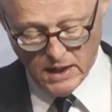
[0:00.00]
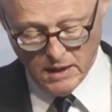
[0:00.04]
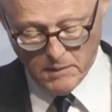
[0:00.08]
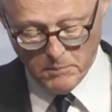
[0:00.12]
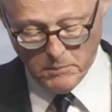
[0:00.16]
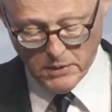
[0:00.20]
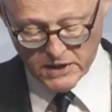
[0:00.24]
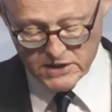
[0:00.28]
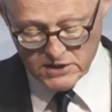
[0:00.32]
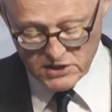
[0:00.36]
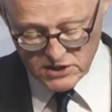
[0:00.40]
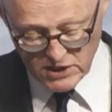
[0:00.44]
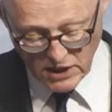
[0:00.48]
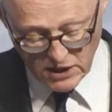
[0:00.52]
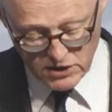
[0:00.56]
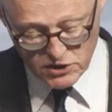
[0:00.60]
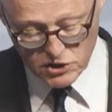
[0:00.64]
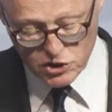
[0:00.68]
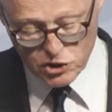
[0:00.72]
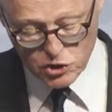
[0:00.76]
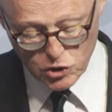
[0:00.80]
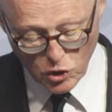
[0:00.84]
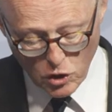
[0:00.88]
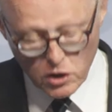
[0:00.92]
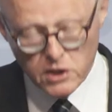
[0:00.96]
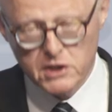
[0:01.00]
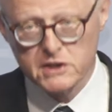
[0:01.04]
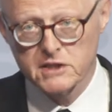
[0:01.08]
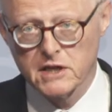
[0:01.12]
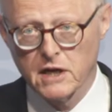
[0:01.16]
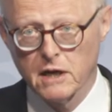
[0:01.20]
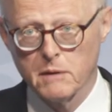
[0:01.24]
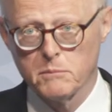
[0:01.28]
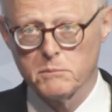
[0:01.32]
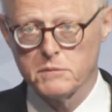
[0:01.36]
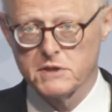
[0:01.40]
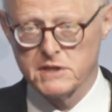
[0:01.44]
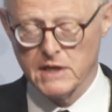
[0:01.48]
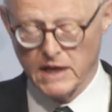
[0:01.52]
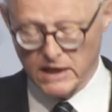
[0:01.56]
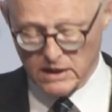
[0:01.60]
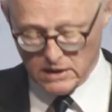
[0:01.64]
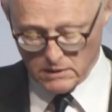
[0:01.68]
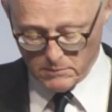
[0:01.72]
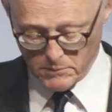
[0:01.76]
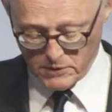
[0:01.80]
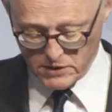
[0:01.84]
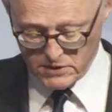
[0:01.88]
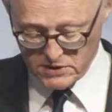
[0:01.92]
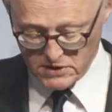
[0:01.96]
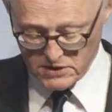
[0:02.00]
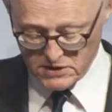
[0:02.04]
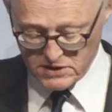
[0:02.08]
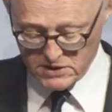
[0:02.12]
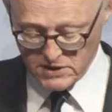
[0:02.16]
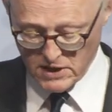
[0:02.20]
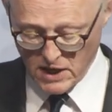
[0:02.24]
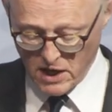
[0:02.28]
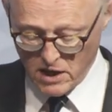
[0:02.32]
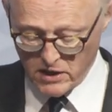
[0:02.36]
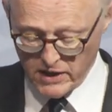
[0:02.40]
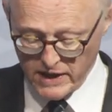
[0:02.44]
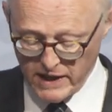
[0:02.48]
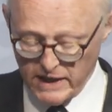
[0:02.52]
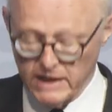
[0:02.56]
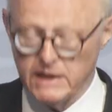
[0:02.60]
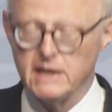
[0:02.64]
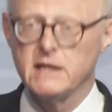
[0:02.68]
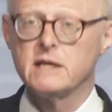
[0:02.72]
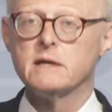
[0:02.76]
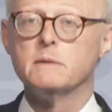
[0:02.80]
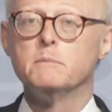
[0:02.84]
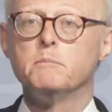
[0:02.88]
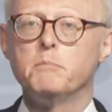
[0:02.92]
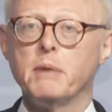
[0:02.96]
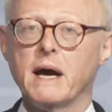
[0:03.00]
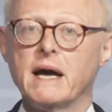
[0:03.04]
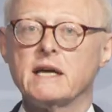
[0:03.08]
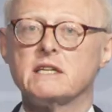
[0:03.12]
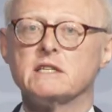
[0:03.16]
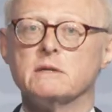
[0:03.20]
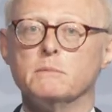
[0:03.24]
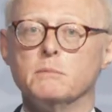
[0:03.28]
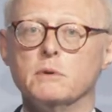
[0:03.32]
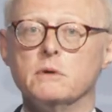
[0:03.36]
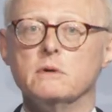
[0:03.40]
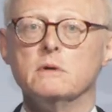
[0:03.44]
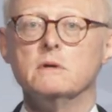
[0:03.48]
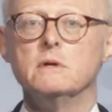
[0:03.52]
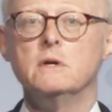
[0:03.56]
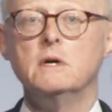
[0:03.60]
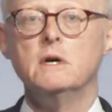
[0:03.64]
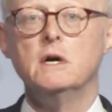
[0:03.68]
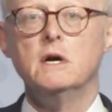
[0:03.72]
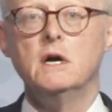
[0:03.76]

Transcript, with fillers: But such short term settlements are incompatible